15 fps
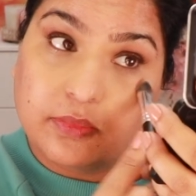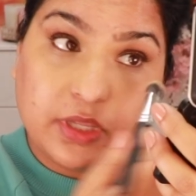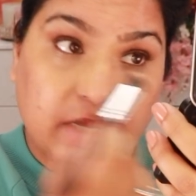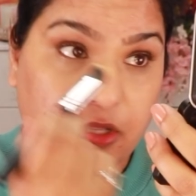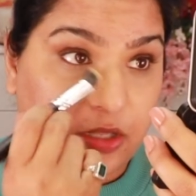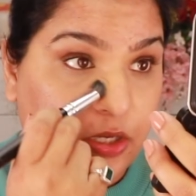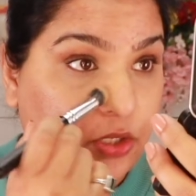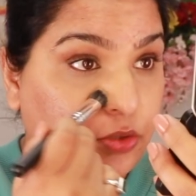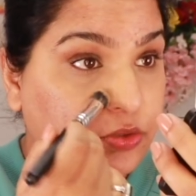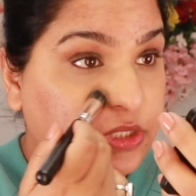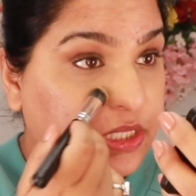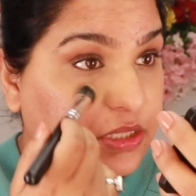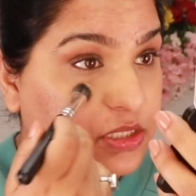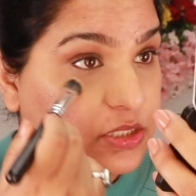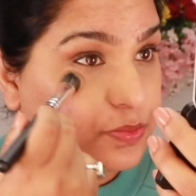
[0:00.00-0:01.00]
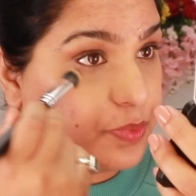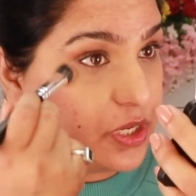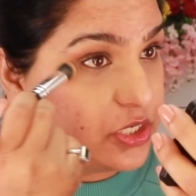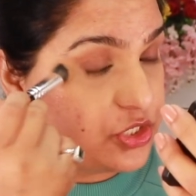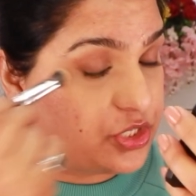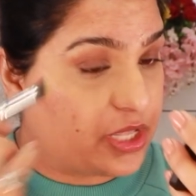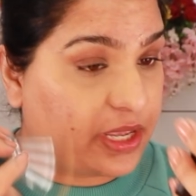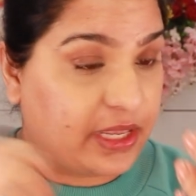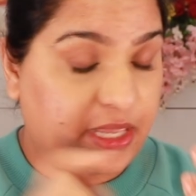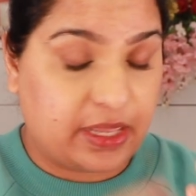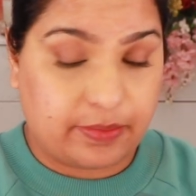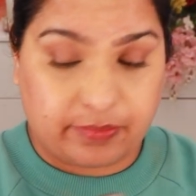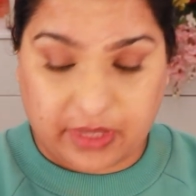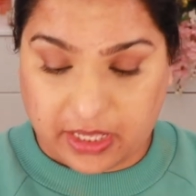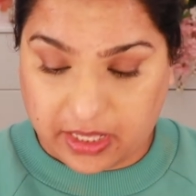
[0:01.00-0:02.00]
And then using the sponge that
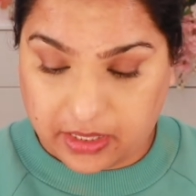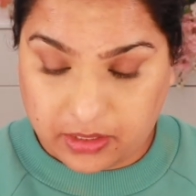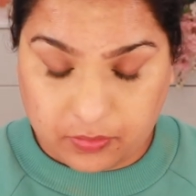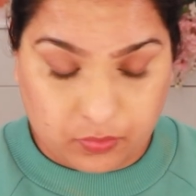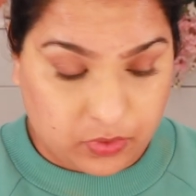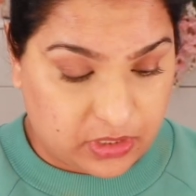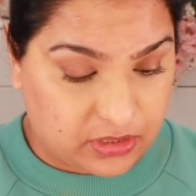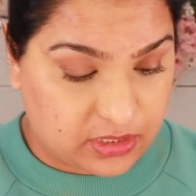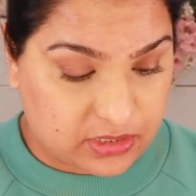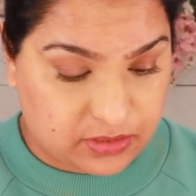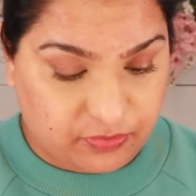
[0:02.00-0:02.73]
came in with this